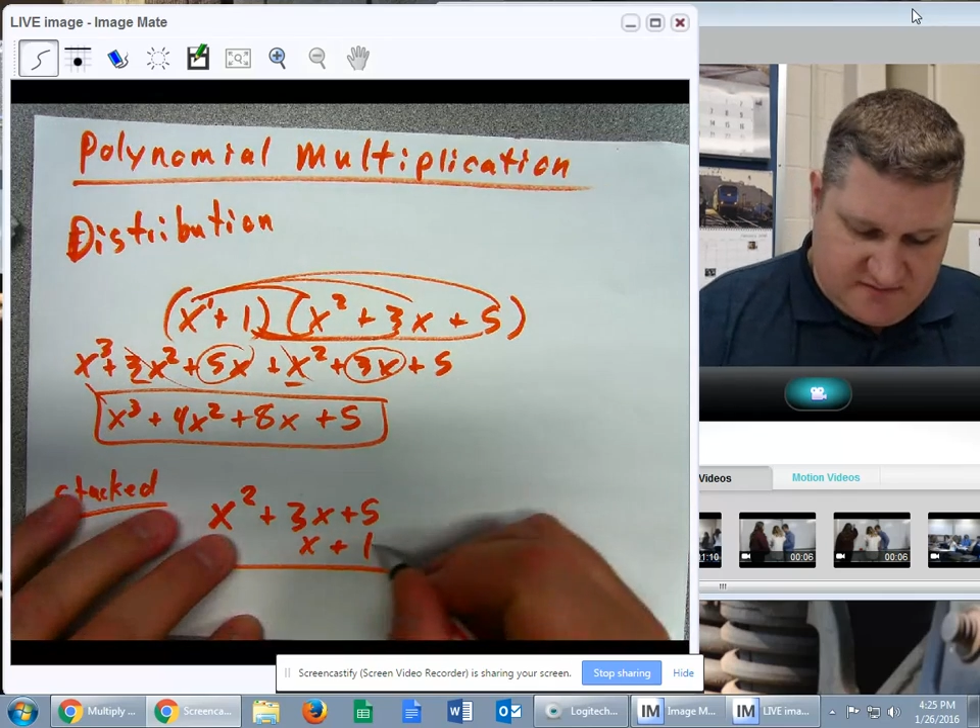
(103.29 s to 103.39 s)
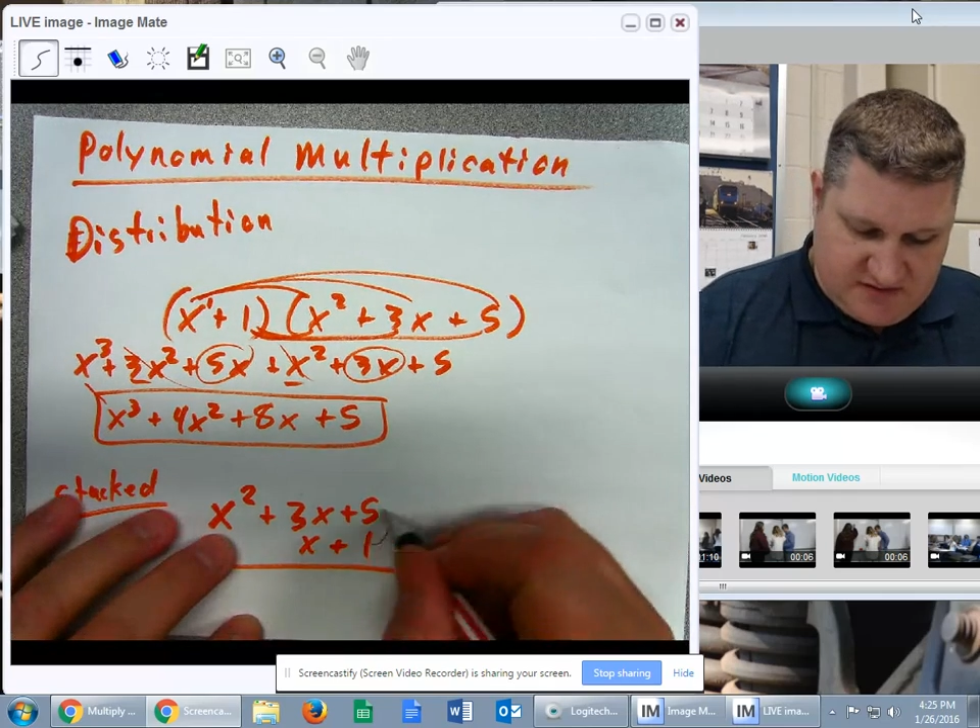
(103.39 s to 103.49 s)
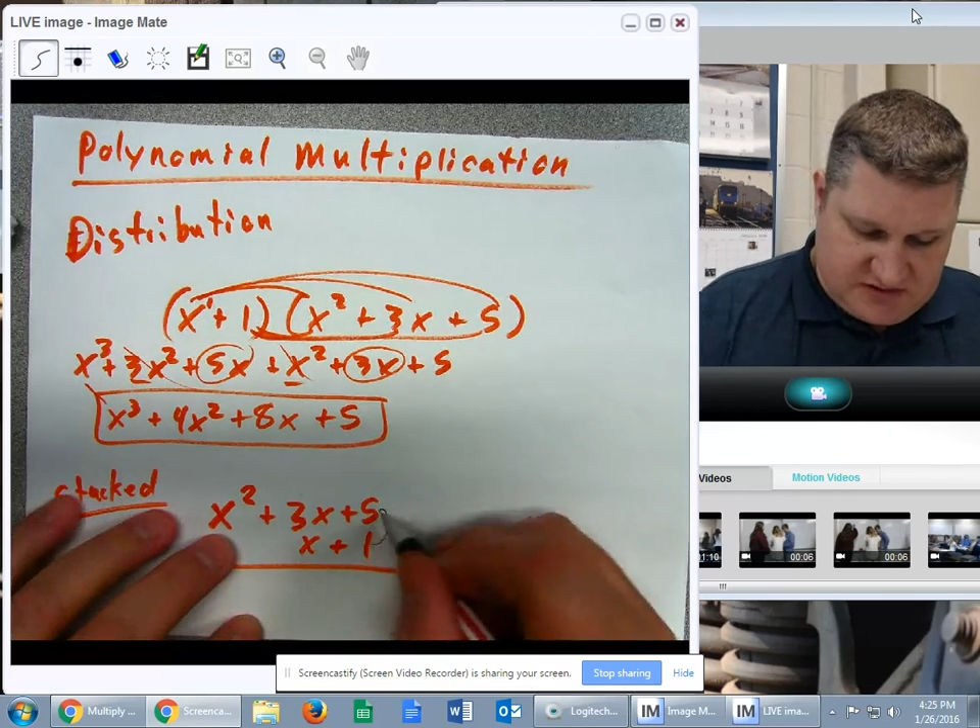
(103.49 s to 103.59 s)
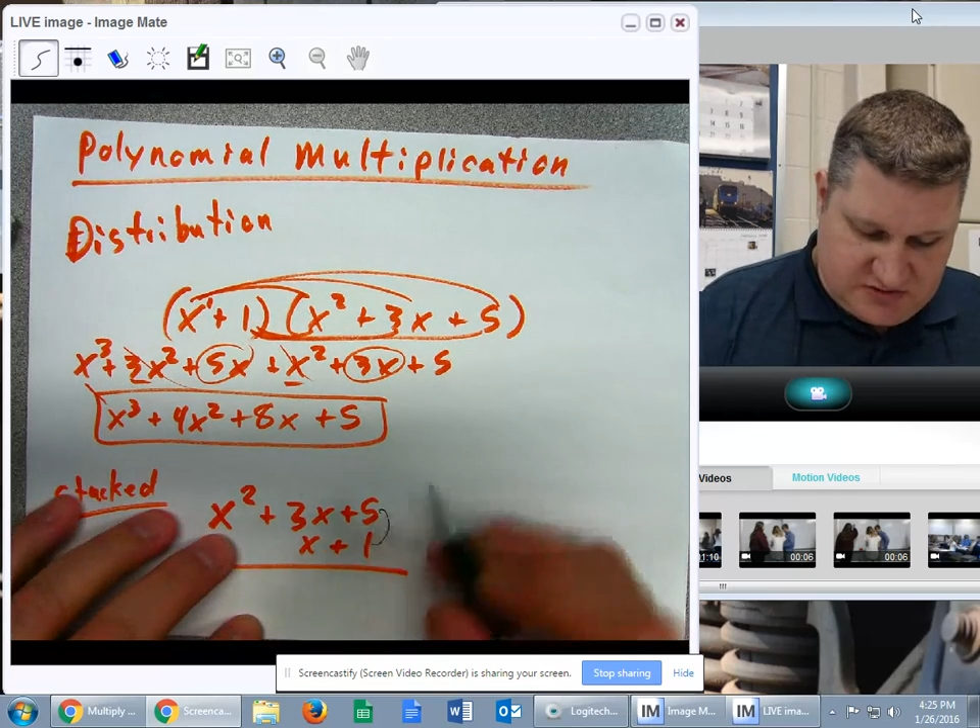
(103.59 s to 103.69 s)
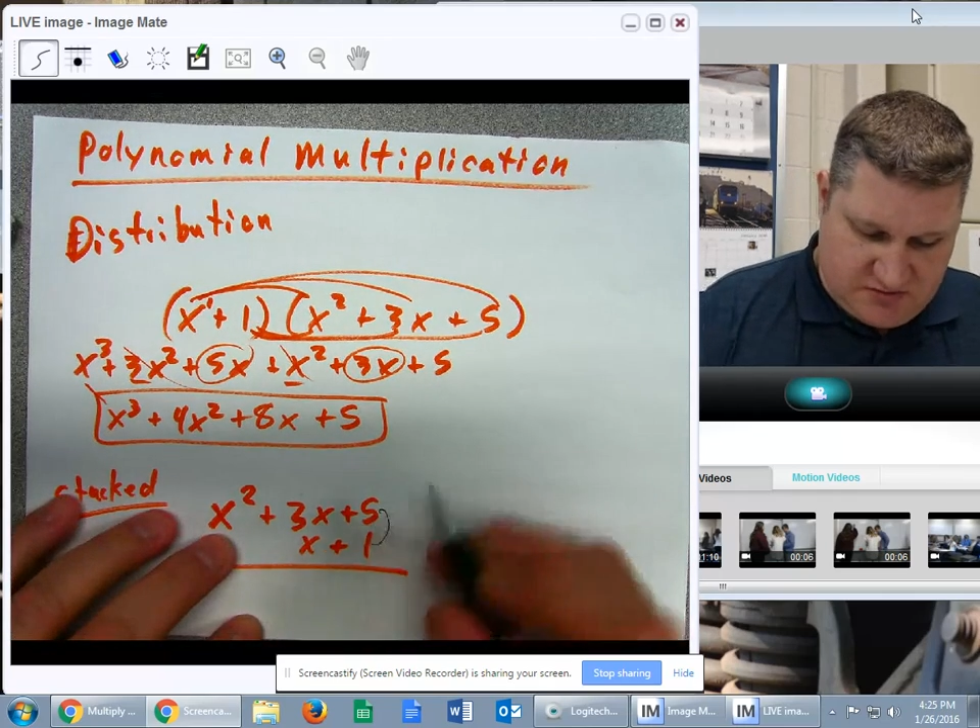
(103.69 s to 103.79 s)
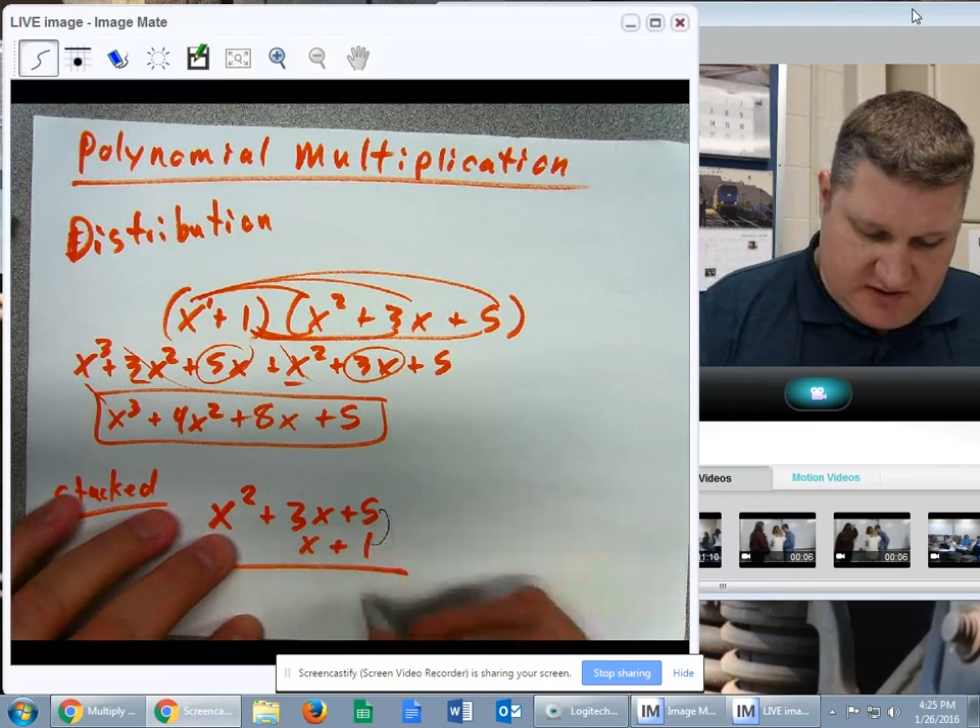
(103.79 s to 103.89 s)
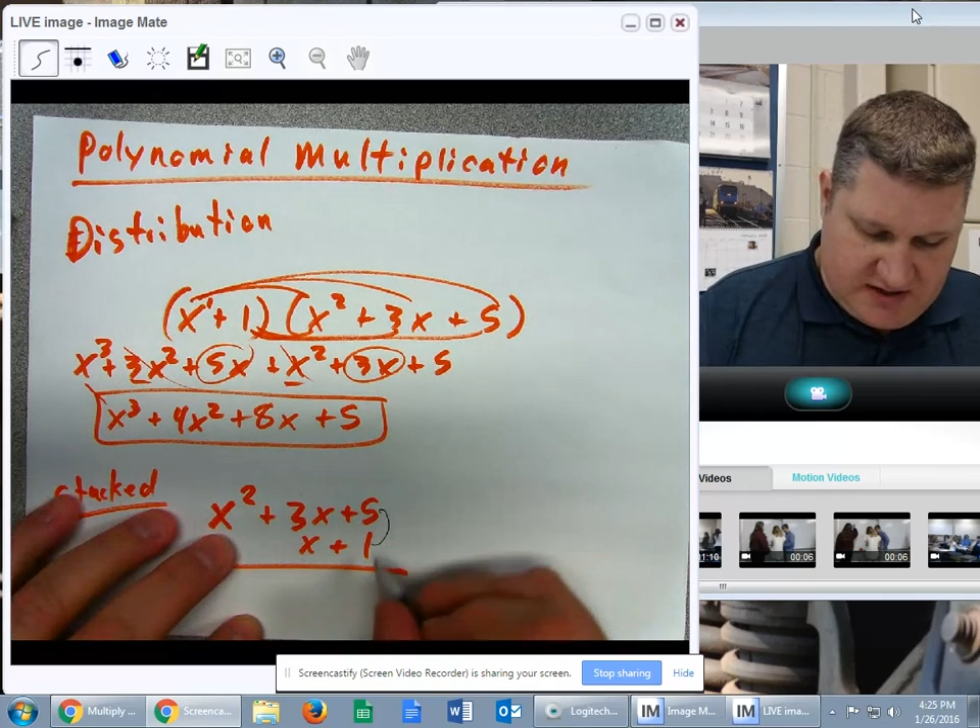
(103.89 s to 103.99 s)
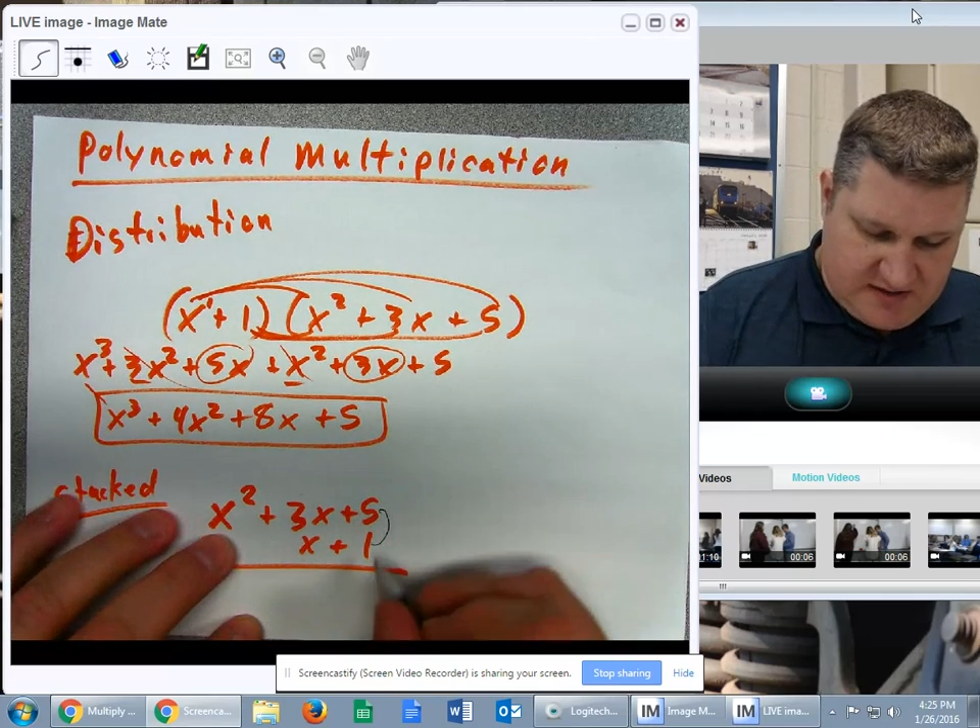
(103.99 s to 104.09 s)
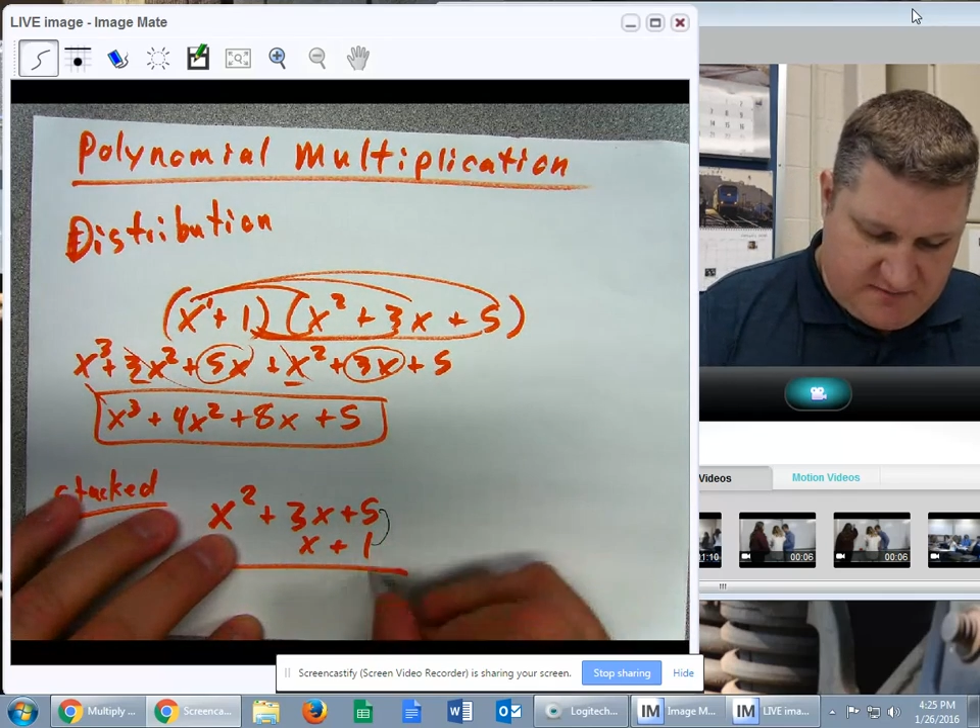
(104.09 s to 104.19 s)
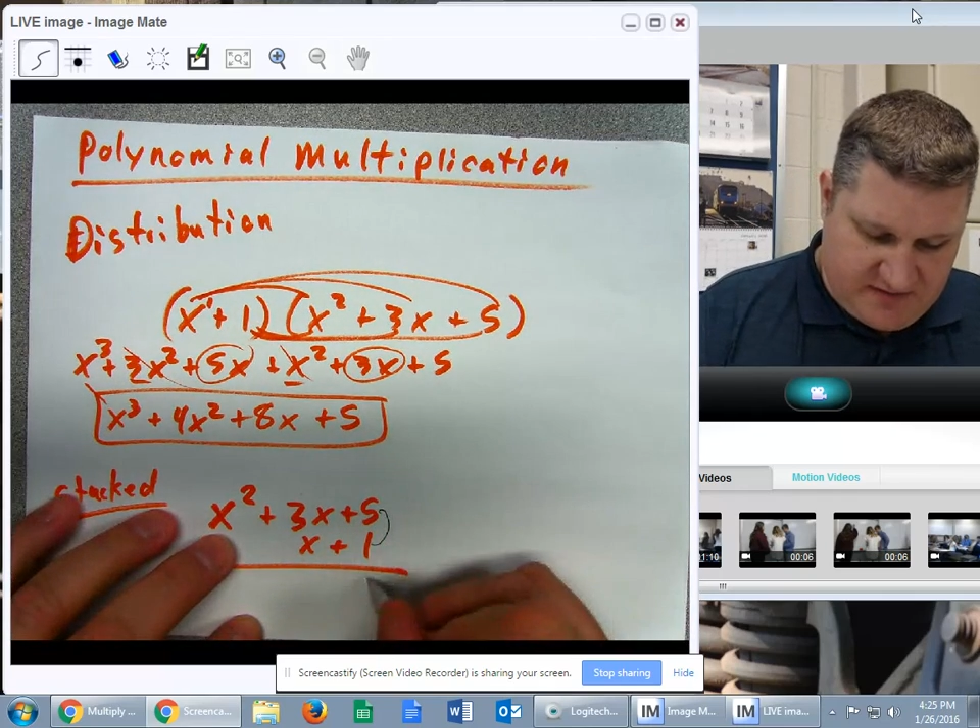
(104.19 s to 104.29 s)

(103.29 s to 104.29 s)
this away,